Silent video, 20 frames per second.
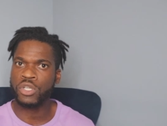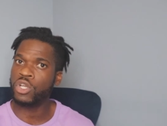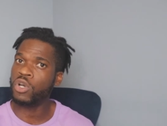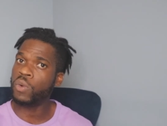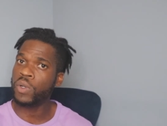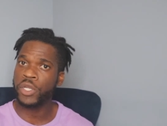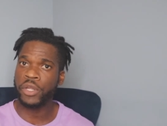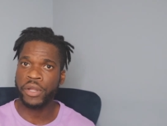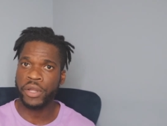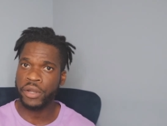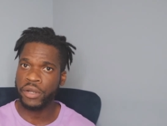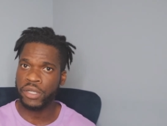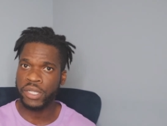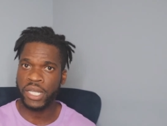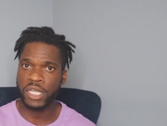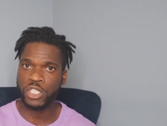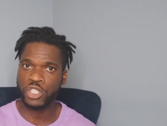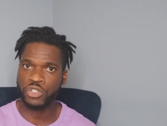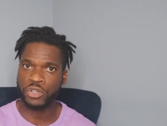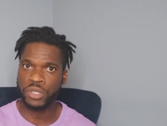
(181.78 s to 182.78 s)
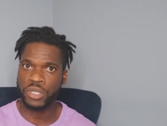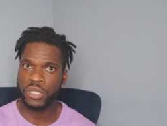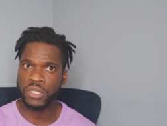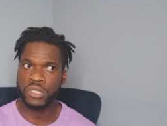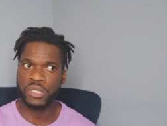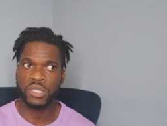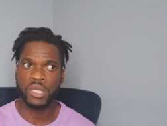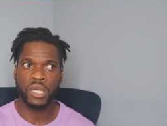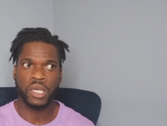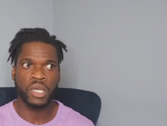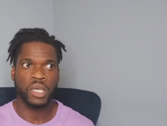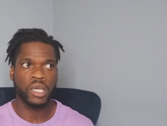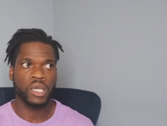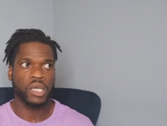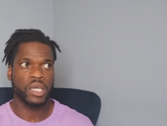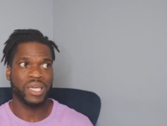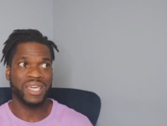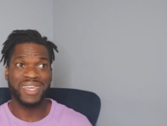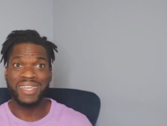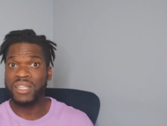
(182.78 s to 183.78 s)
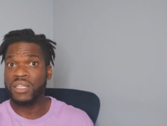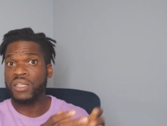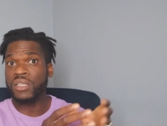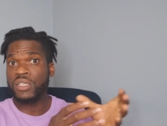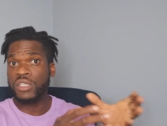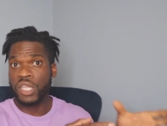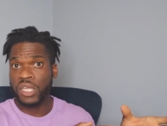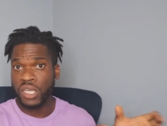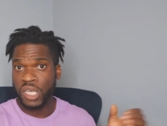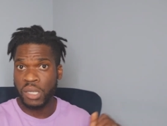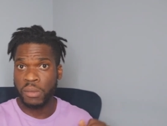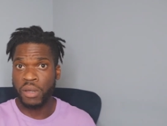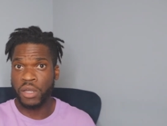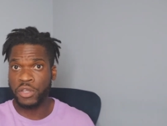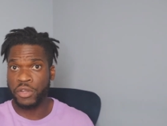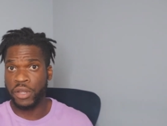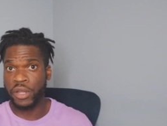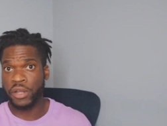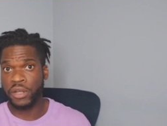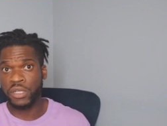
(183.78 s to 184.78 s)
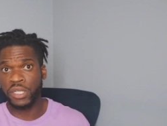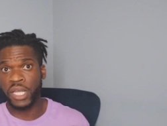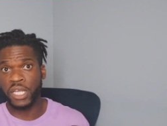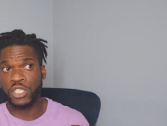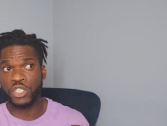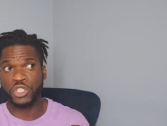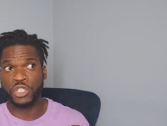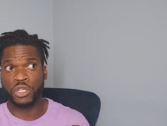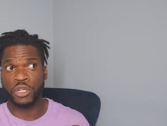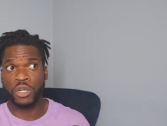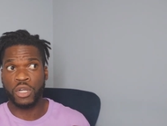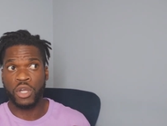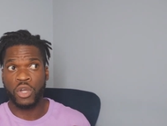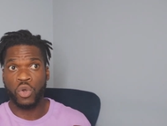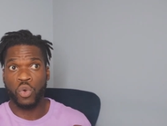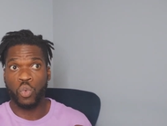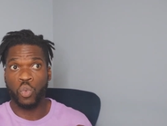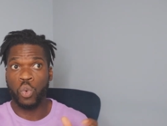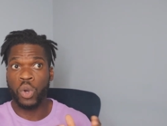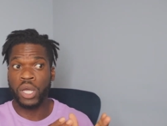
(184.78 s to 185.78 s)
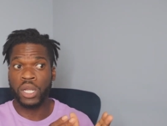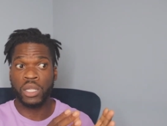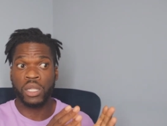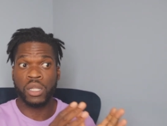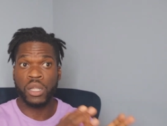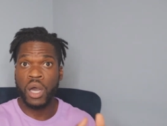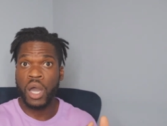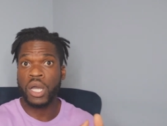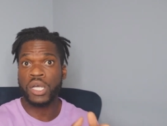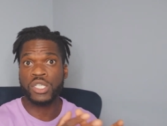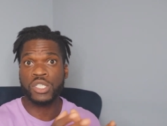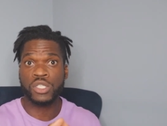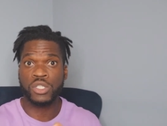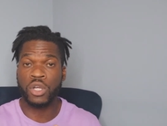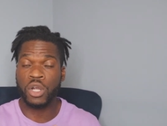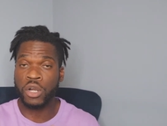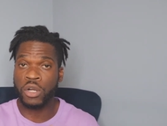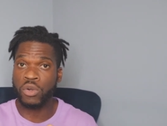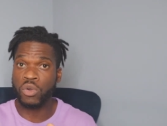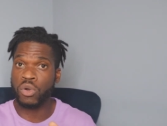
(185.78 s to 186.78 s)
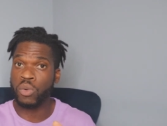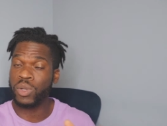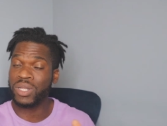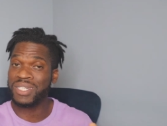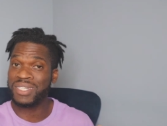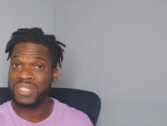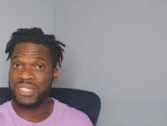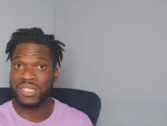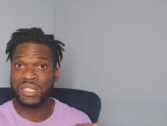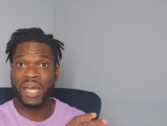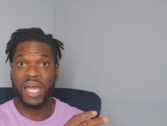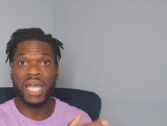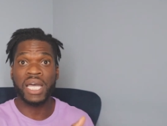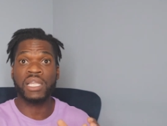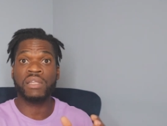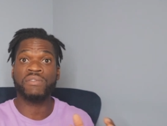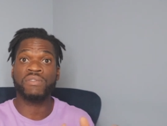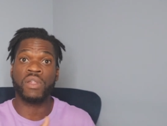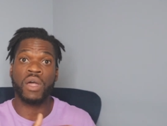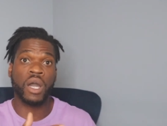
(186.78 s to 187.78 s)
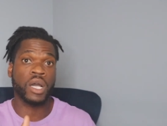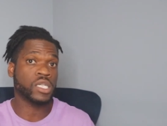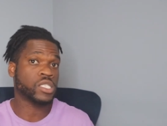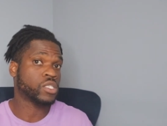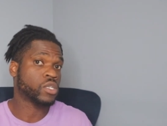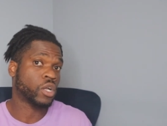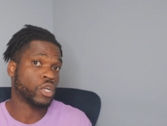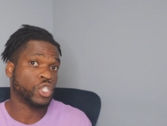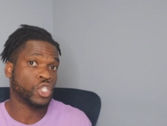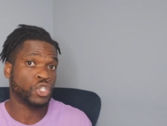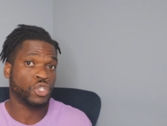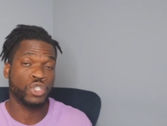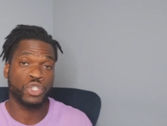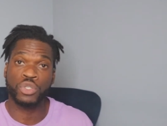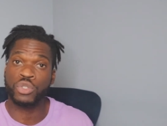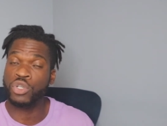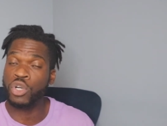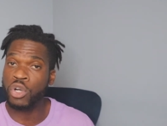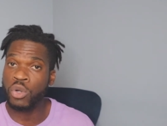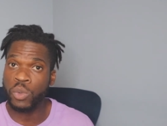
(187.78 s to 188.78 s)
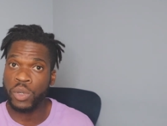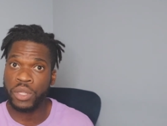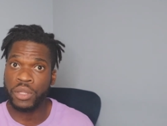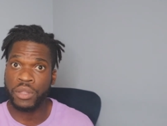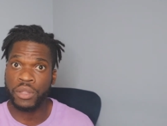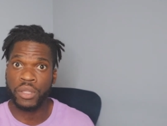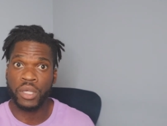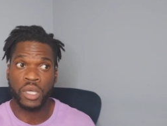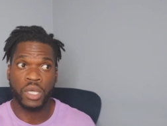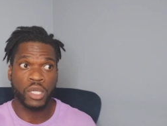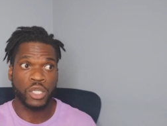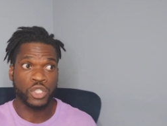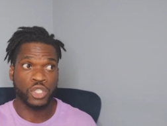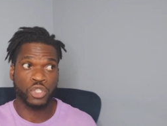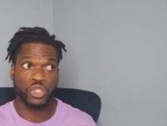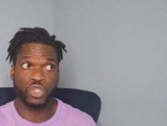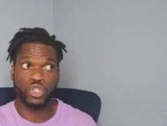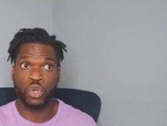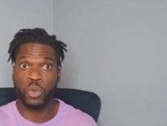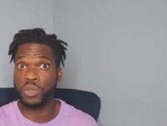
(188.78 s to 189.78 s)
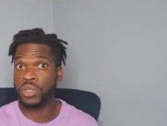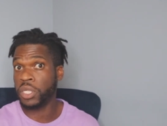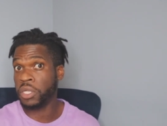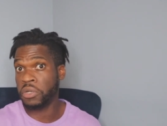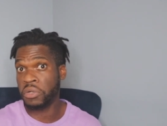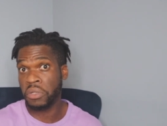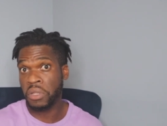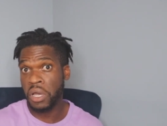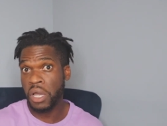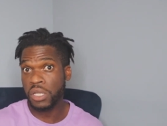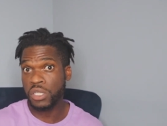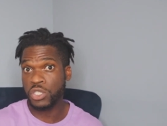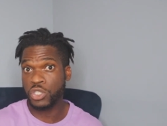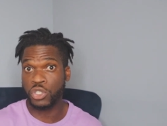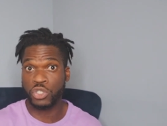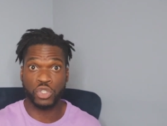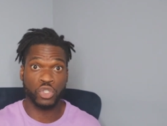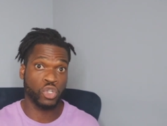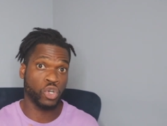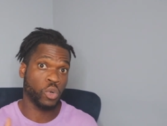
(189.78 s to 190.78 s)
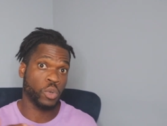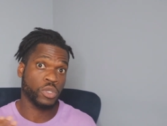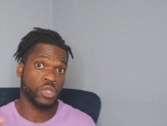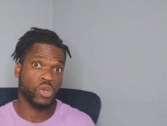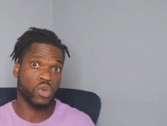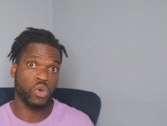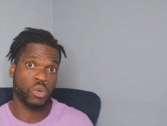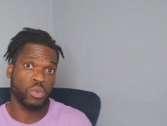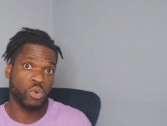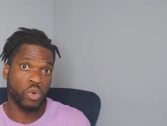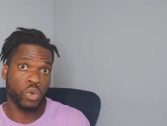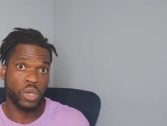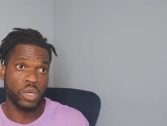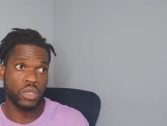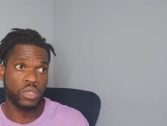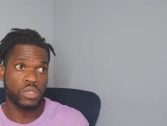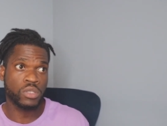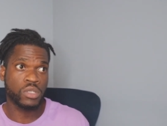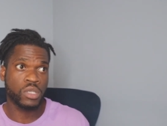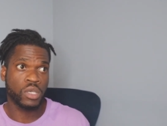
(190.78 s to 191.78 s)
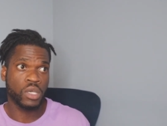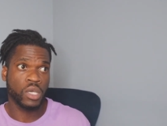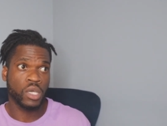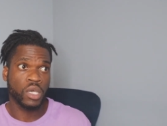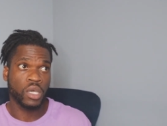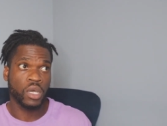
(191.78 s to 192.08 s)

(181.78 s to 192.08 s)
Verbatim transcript: to know what your hair texture is. In thinking about your hair texture, what lock start or what style of lock start should you go with? Should you go with interlocks? Should you go with comb coils?